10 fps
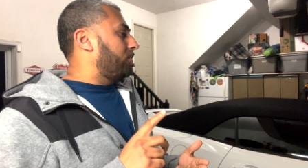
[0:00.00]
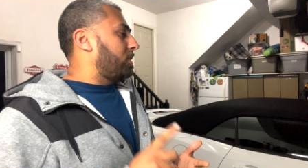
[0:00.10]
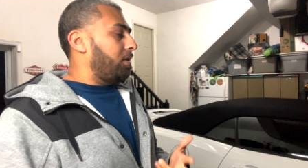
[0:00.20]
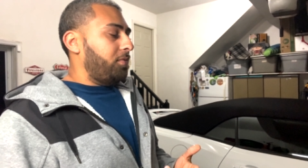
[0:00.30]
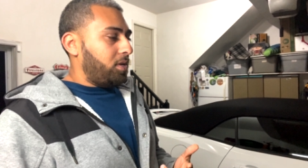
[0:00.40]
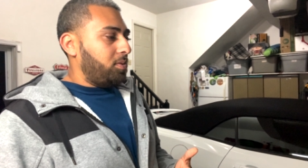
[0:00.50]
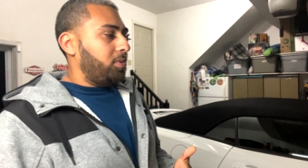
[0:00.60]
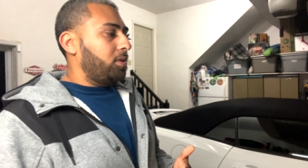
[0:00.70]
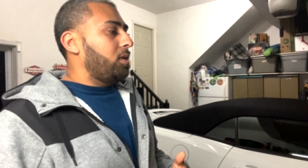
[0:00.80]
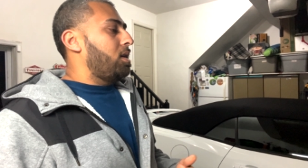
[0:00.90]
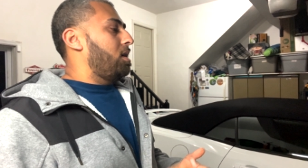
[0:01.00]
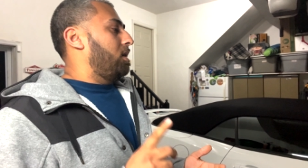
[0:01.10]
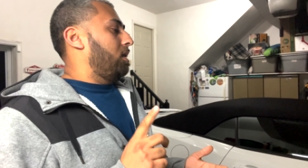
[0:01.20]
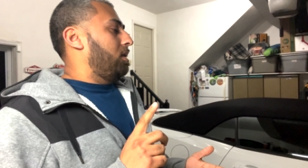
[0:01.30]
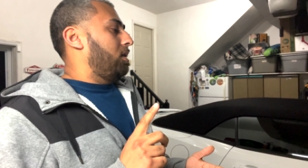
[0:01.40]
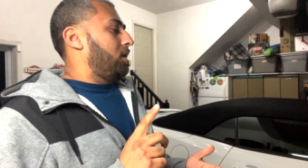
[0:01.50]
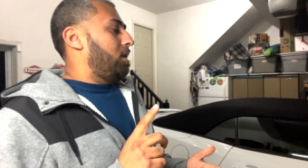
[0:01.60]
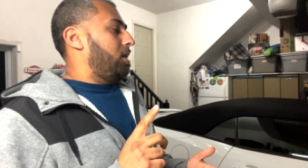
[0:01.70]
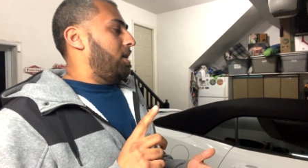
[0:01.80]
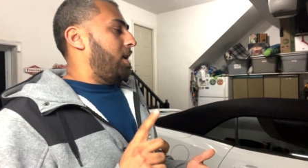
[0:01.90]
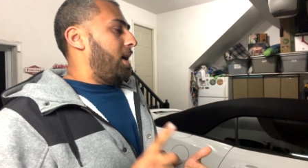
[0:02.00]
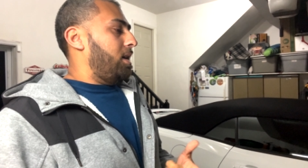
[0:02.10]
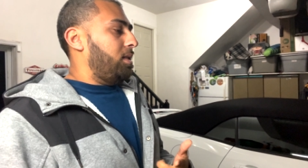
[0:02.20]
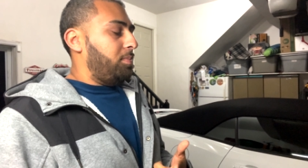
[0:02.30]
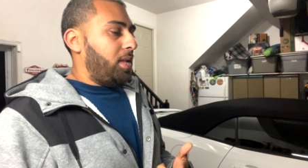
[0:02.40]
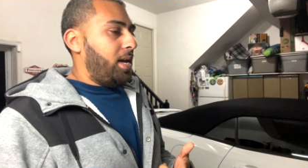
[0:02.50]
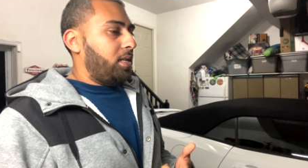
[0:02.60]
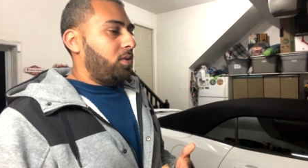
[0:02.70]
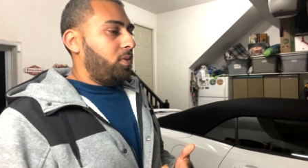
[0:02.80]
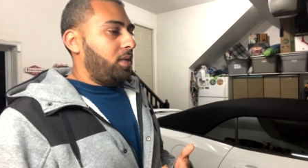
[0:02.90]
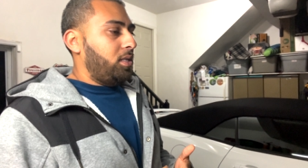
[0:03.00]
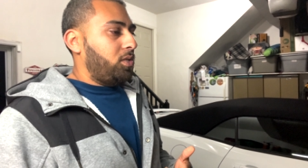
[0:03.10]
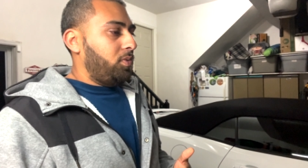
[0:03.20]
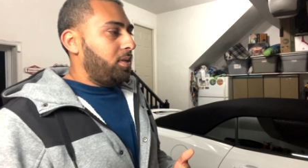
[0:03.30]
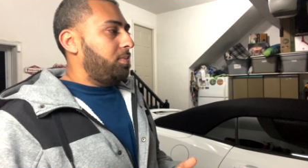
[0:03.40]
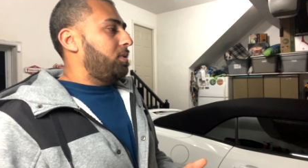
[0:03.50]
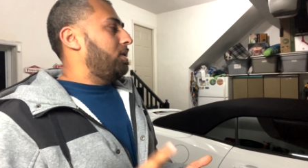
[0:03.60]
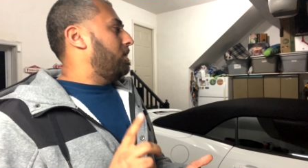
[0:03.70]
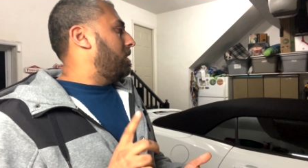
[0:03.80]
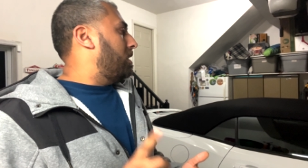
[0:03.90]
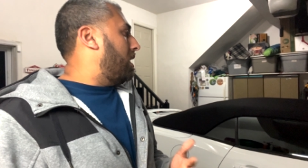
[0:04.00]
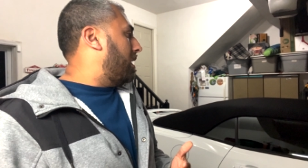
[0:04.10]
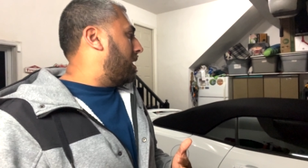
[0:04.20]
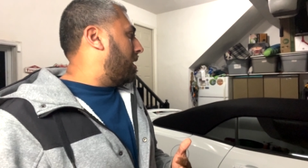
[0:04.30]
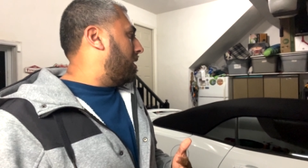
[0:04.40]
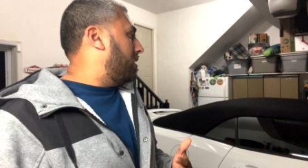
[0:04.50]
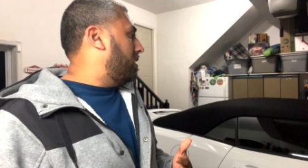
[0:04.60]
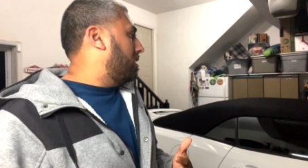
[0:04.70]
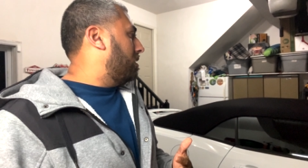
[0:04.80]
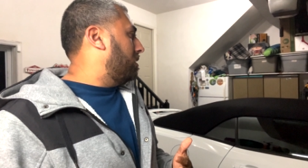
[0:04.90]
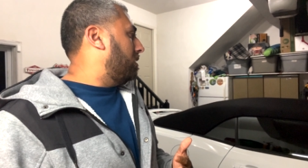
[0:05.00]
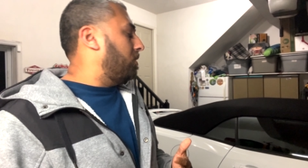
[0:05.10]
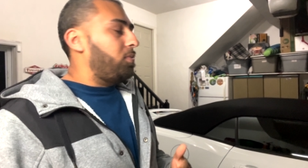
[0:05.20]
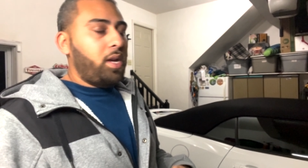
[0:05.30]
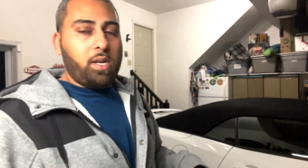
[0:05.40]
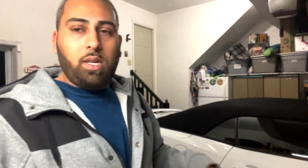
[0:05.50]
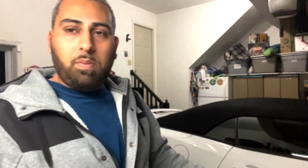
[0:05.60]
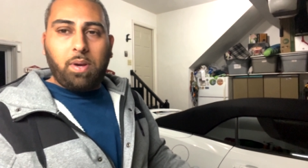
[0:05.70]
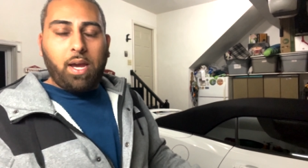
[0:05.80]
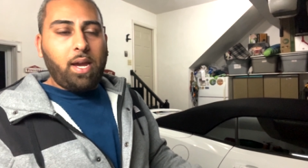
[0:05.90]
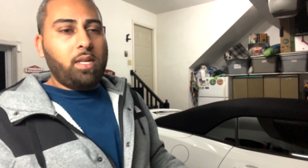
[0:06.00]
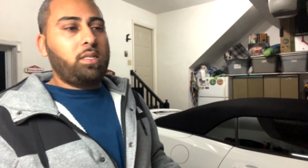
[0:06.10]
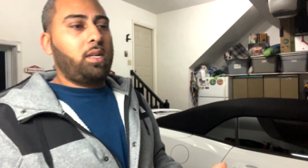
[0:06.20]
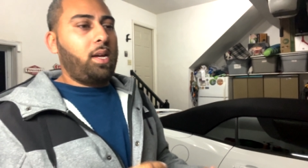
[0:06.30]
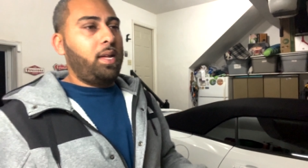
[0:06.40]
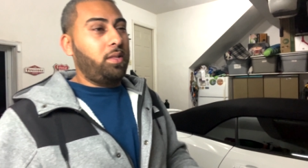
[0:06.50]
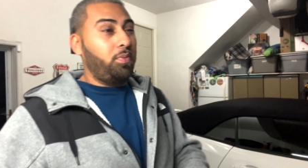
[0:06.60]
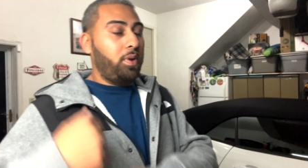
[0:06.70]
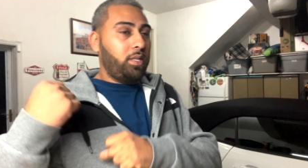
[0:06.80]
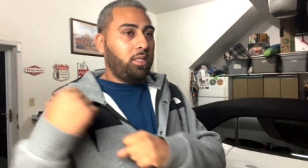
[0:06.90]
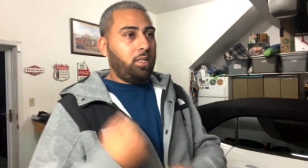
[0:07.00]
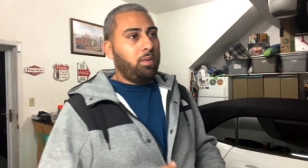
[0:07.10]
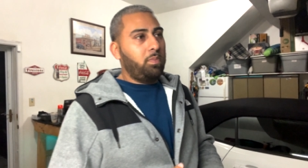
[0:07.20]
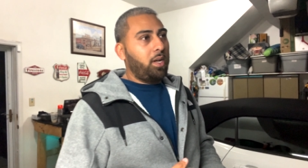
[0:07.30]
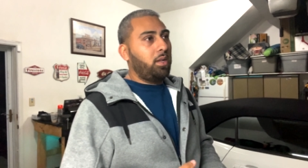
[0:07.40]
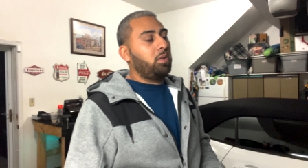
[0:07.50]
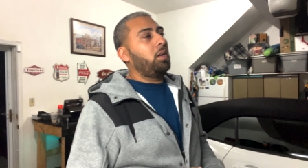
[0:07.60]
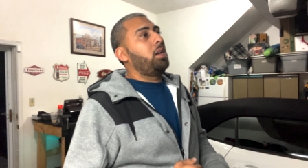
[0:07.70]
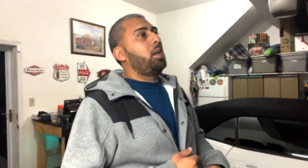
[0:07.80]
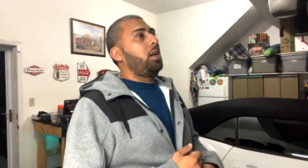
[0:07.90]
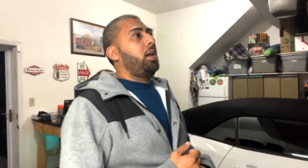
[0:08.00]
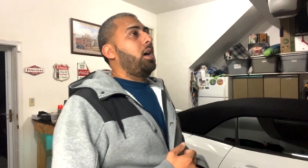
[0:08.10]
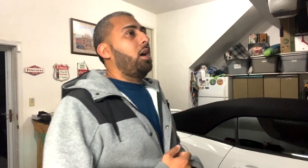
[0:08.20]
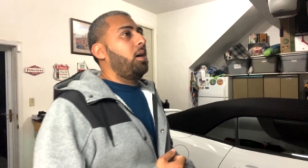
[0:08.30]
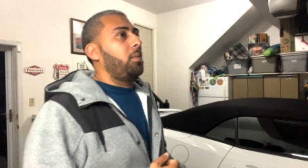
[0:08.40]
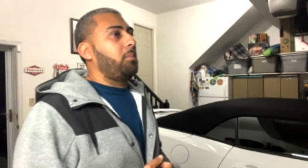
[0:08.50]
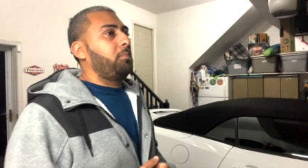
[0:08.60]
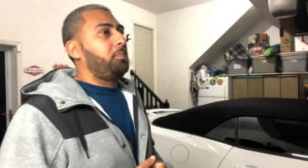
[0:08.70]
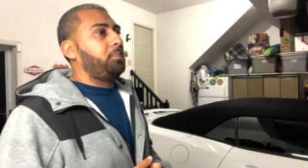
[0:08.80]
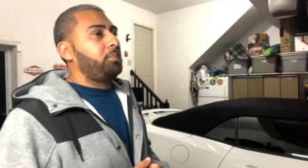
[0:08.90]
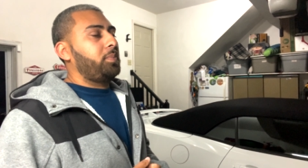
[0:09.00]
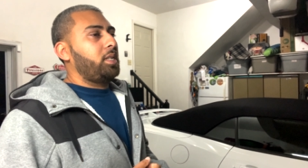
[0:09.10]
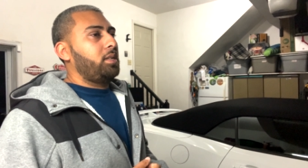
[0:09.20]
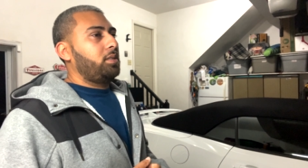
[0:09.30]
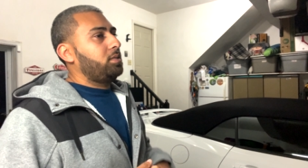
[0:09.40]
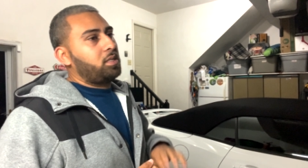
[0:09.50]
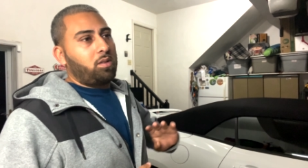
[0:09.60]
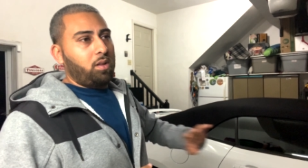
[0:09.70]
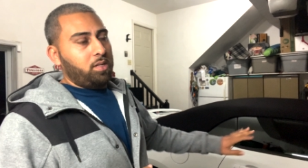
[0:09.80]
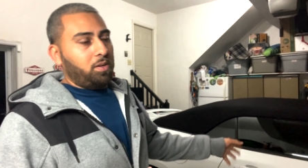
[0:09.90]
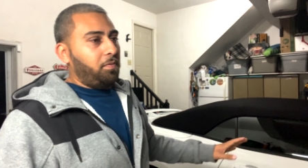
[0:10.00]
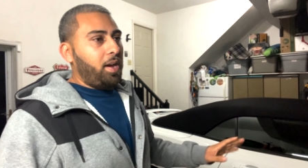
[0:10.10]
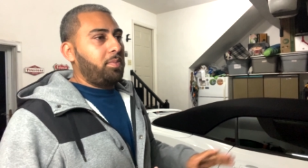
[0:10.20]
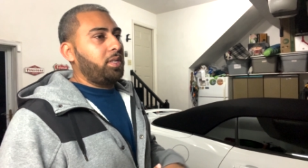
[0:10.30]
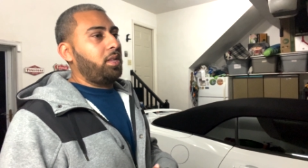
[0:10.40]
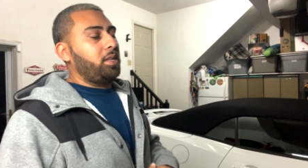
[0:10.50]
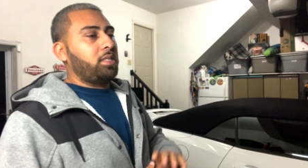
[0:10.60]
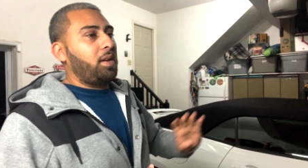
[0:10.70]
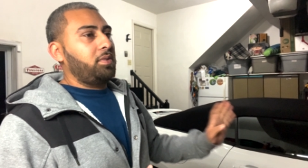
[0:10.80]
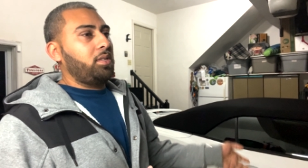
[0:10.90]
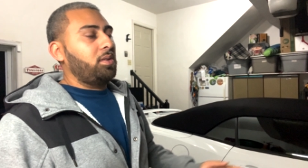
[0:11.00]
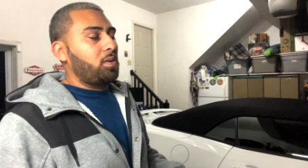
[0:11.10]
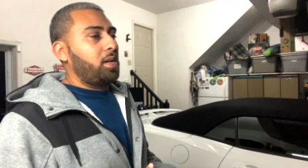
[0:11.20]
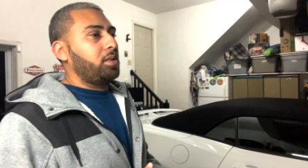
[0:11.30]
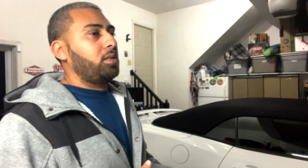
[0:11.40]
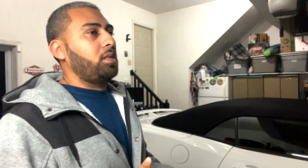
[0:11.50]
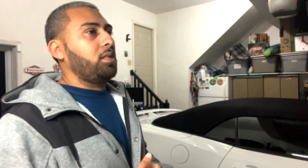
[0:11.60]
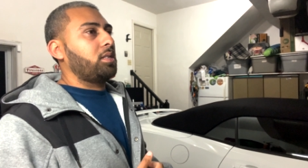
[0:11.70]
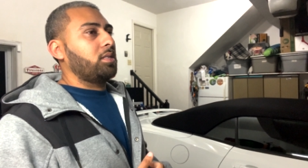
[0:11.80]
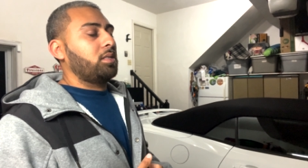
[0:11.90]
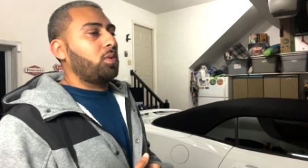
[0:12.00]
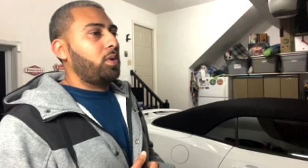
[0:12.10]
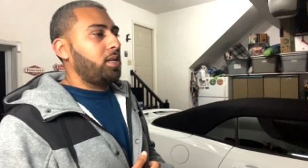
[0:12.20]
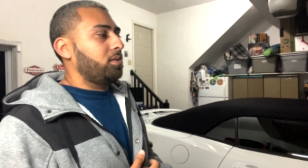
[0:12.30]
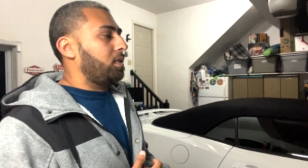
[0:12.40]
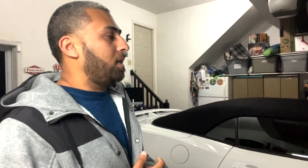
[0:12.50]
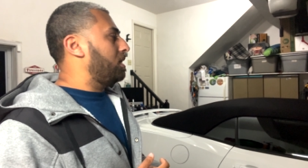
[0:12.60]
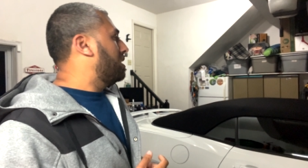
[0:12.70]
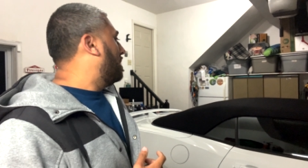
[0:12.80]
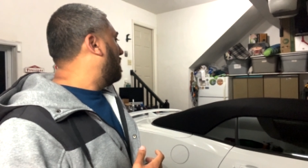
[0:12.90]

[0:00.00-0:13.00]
convertible. It had the black 20-inch rims. It had the red knee pads. It had the red seatbelt, you know, fabric seats, obviously no leather seats because it's 1LT.